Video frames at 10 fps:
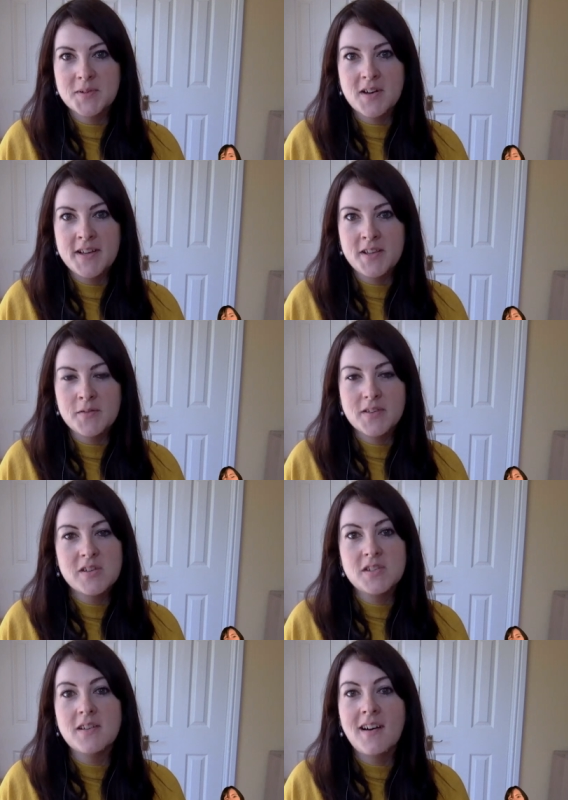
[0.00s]
what kind of
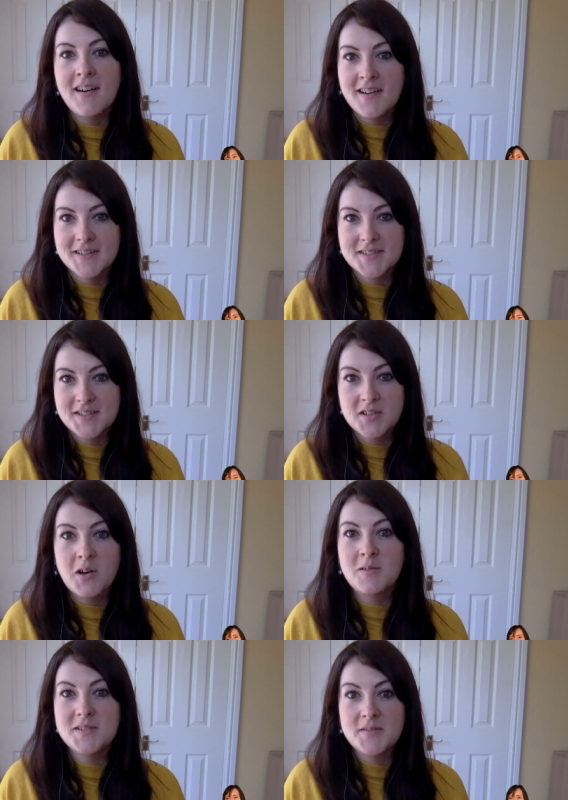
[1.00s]
could you ask to
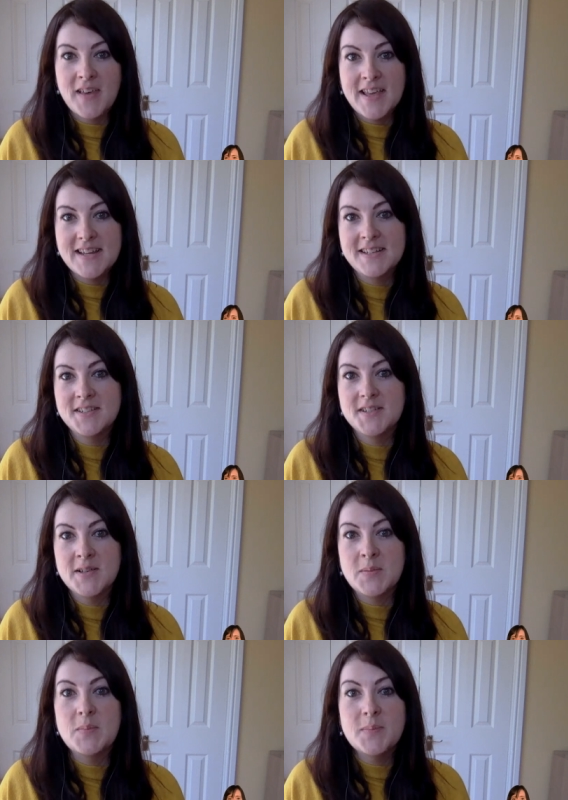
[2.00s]
cultivate and
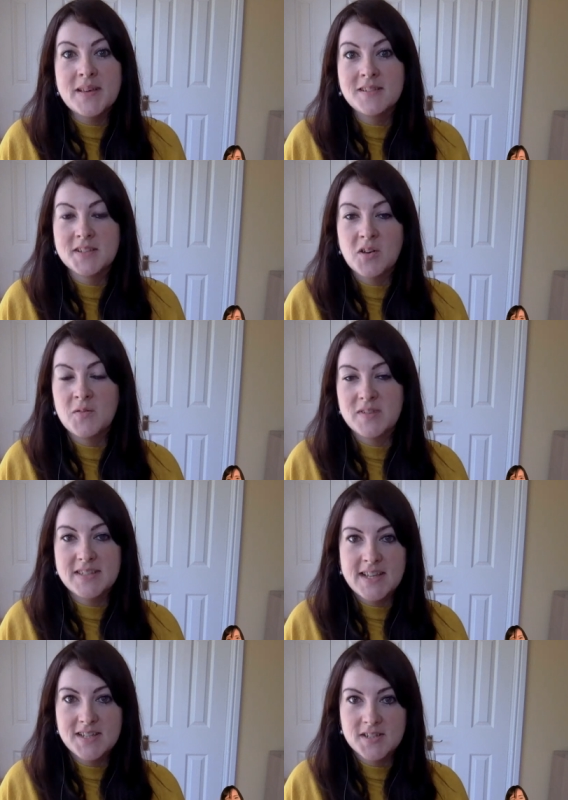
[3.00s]
to build a
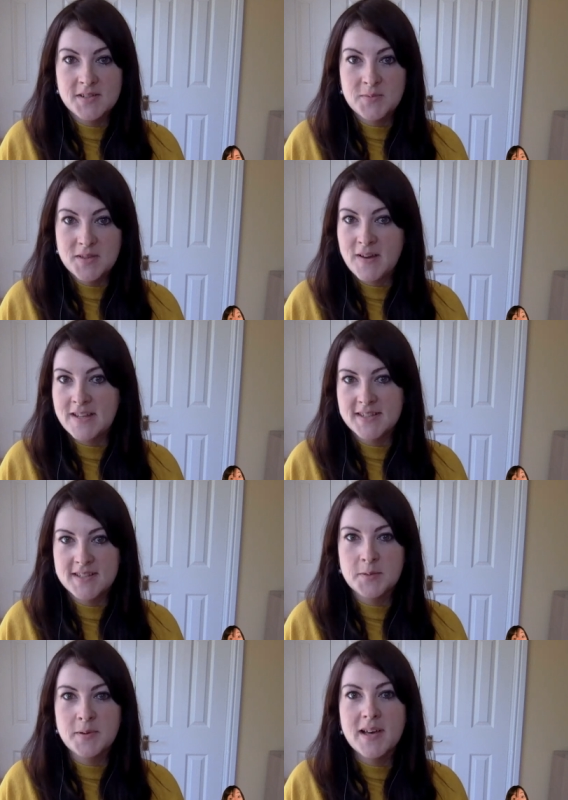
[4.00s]
conversation with friends
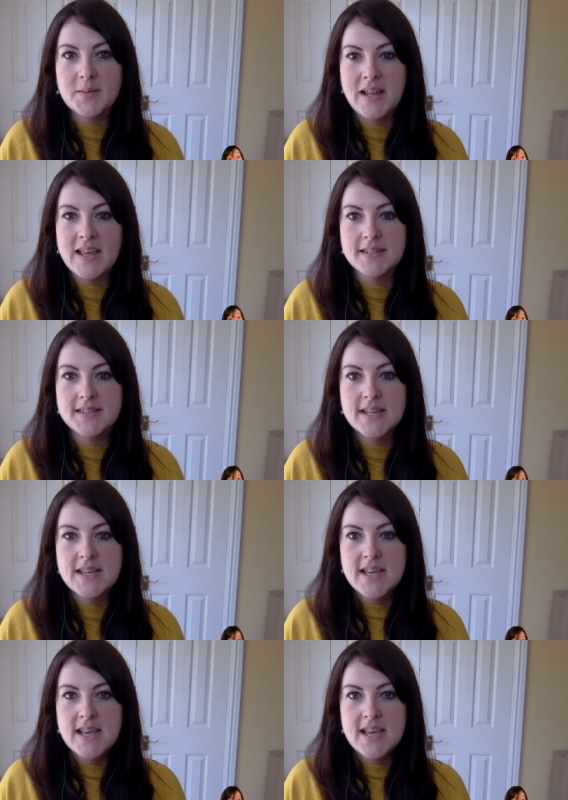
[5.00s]
in the workplace.